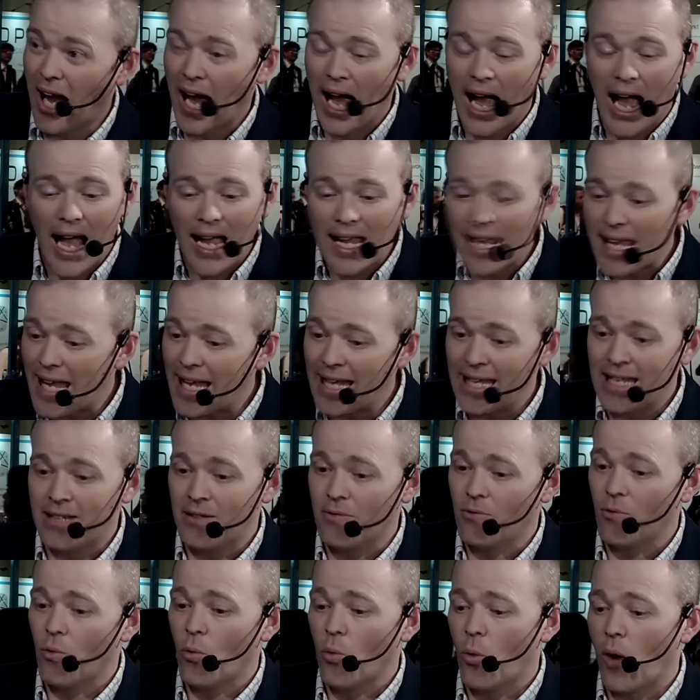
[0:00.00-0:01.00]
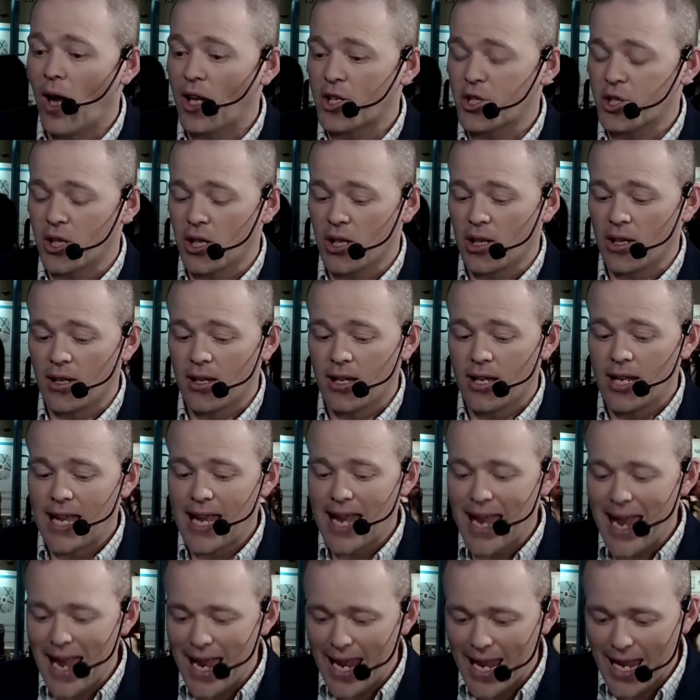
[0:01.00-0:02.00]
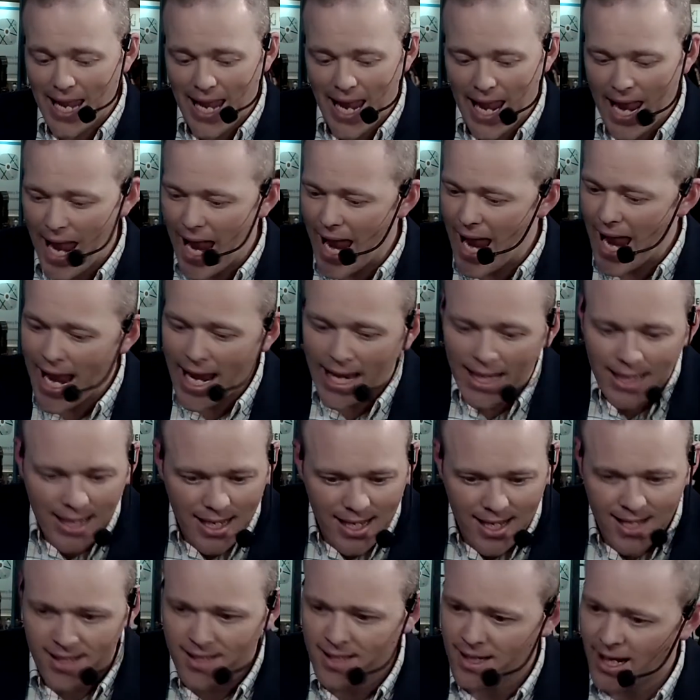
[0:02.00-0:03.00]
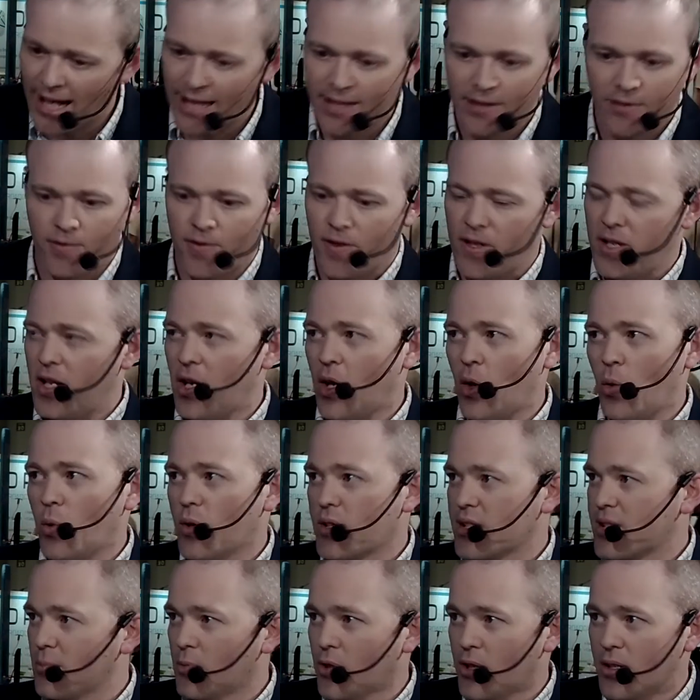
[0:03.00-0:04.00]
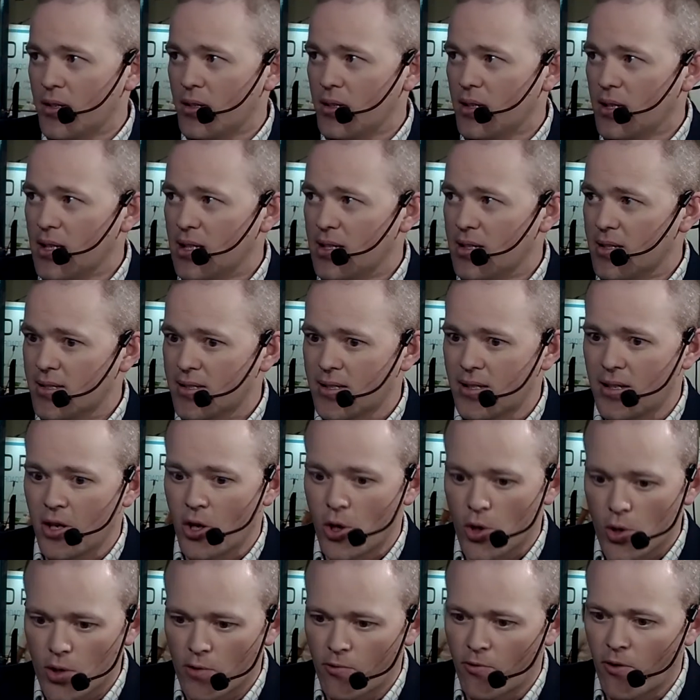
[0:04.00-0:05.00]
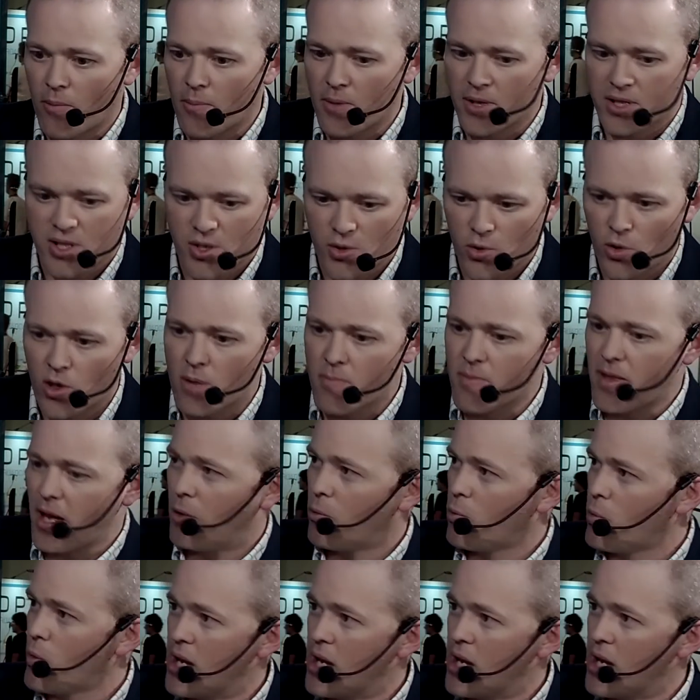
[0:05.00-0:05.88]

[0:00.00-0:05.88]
I hate watching any kind of video where someone is hurt from a storm that yeah.